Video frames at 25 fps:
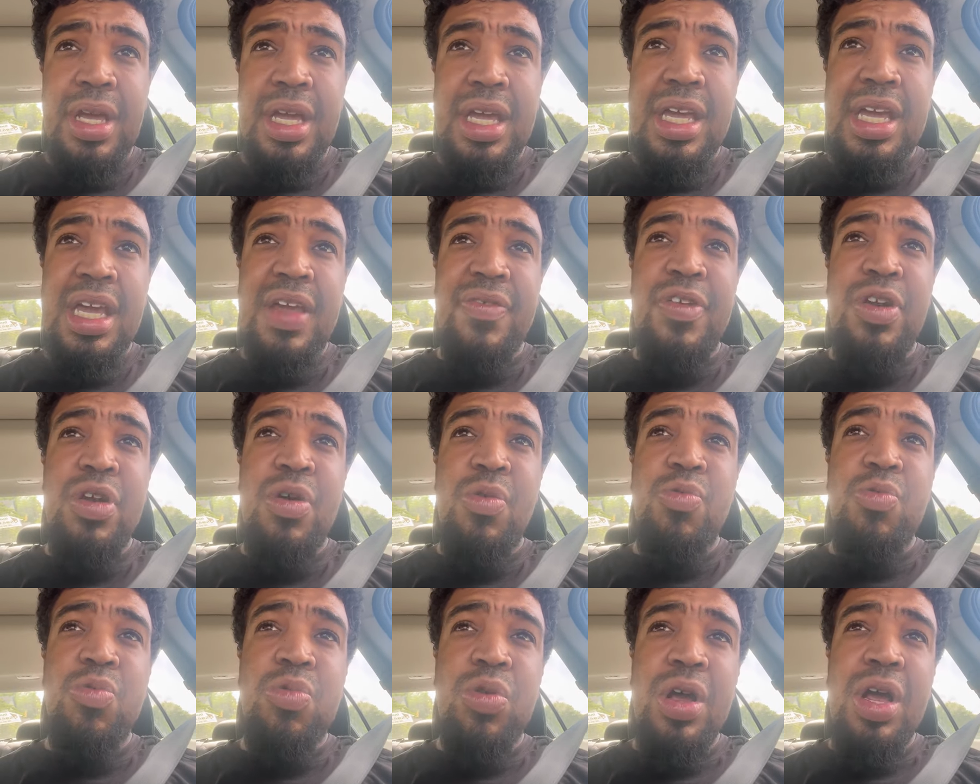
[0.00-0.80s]
giving a
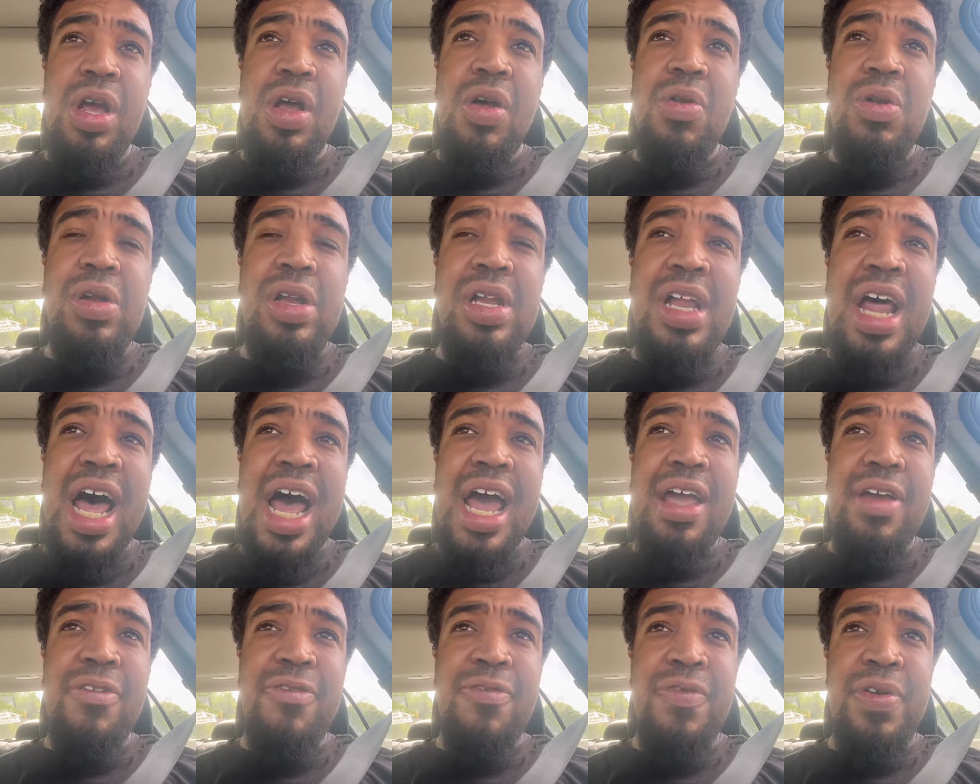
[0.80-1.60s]
real
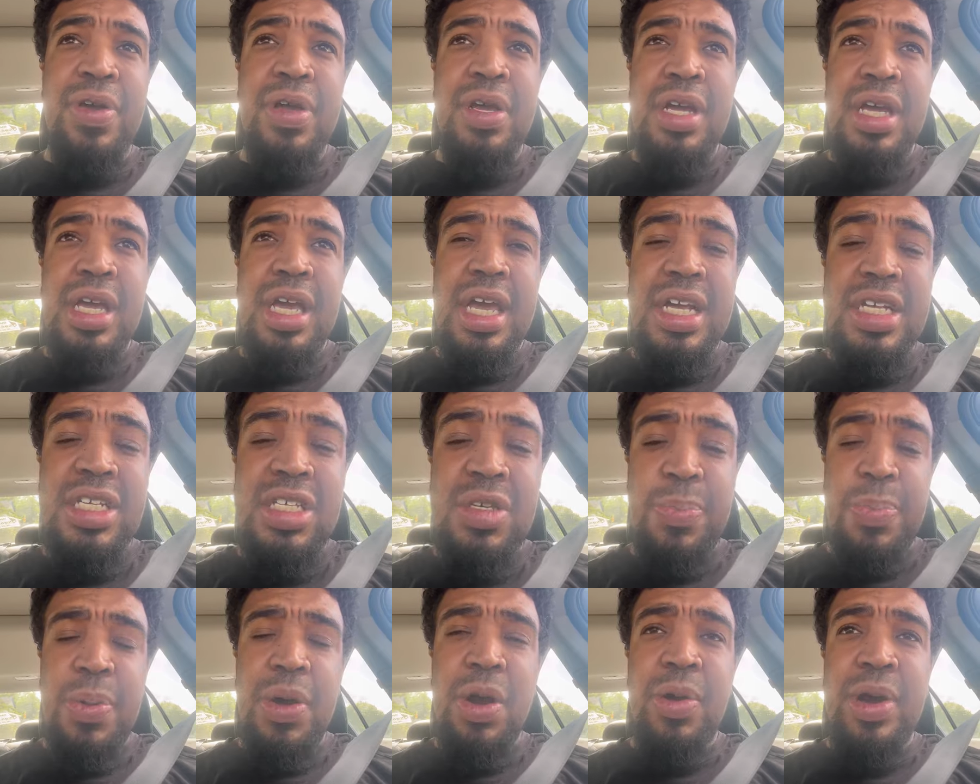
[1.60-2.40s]
life
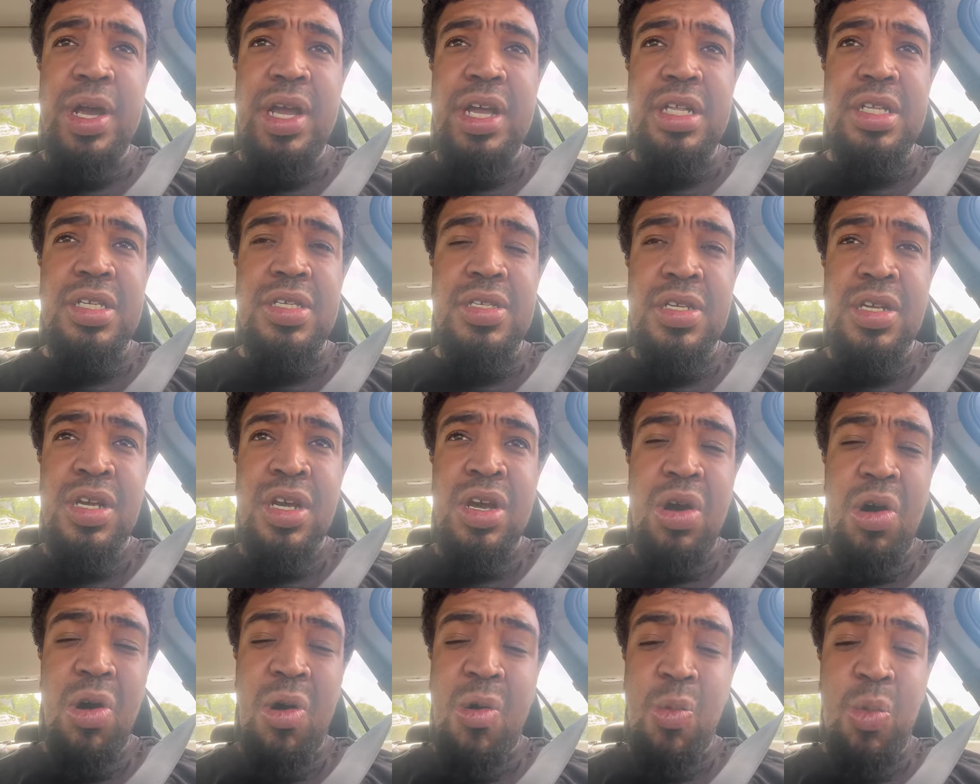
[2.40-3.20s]
experience
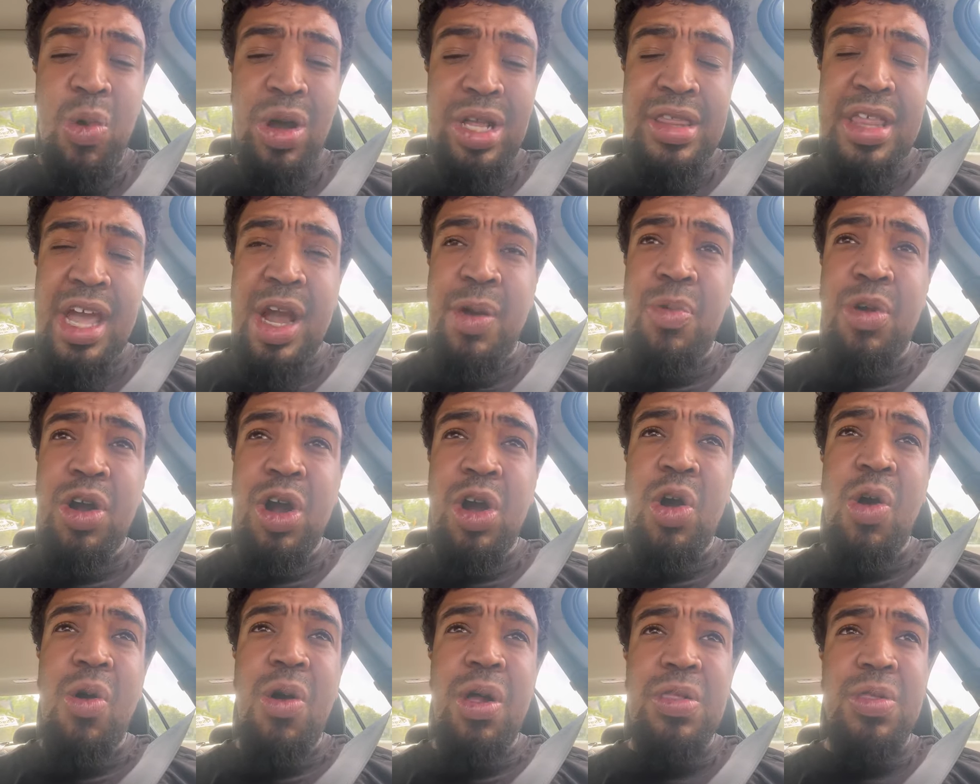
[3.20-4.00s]
on what they were
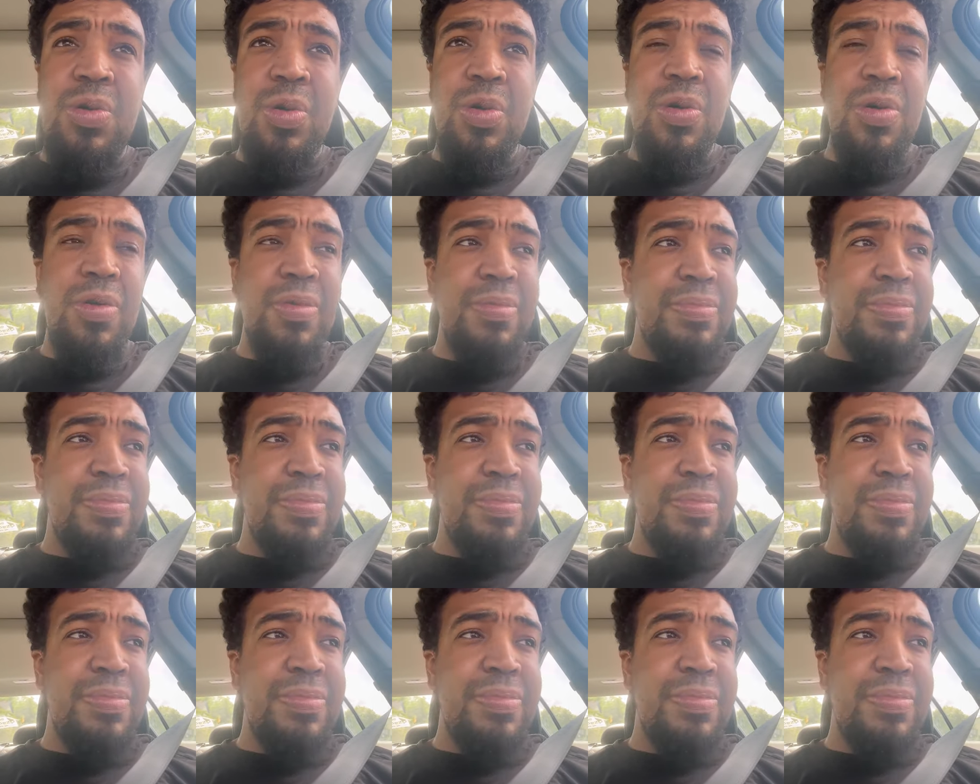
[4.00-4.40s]
going through.